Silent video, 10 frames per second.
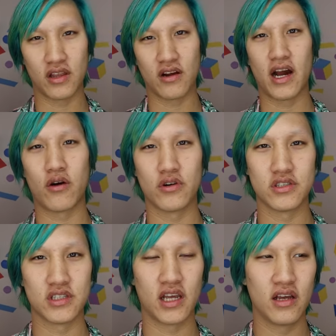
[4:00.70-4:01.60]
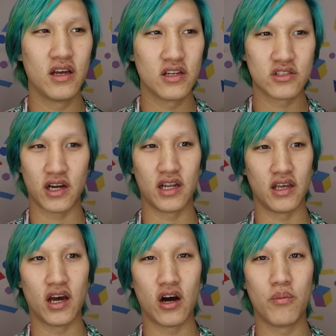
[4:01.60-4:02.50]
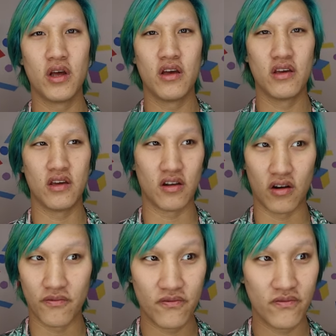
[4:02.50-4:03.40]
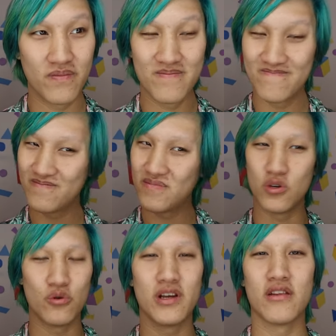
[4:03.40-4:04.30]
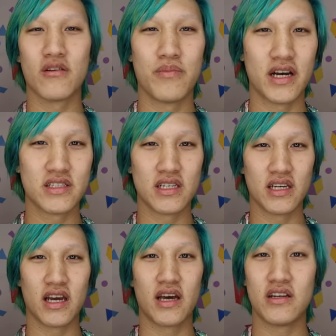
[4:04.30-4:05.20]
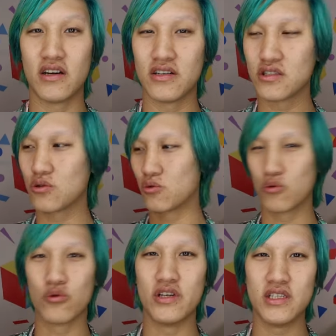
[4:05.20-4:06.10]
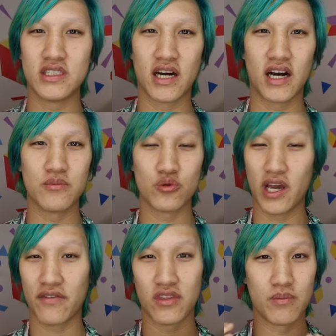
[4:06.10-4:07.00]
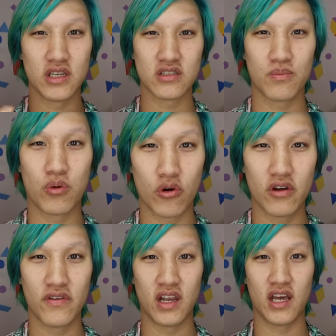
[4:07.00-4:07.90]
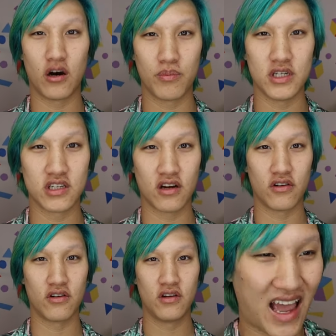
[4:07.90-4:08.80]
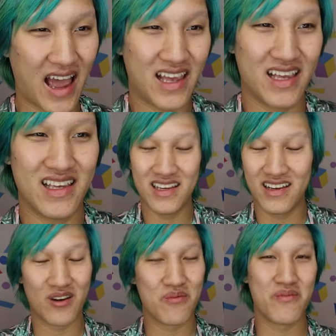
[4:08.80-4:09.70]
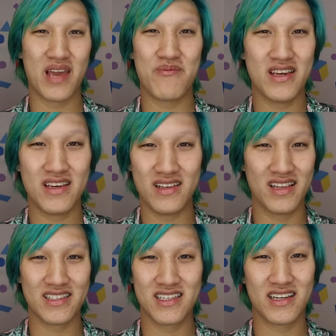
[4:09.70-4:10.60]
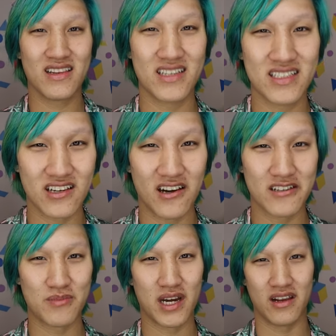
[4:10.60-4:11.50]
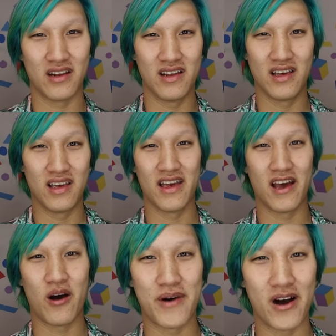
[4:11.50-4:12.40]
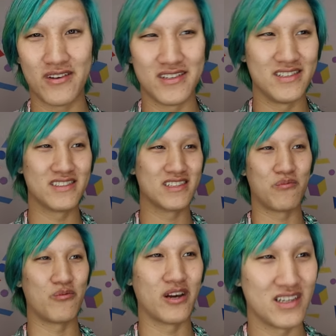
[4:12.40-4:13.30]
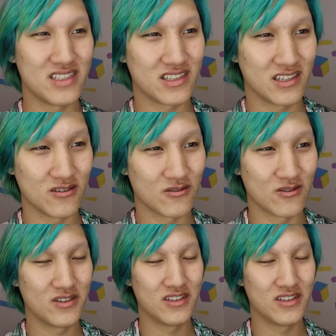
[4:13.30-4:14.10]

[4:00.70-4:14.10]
their hours and trying to help, you know, doing their best to get us through these times. We have to be supportive and help each other. I, you know, maybe listening to these songs might help out in some ways too.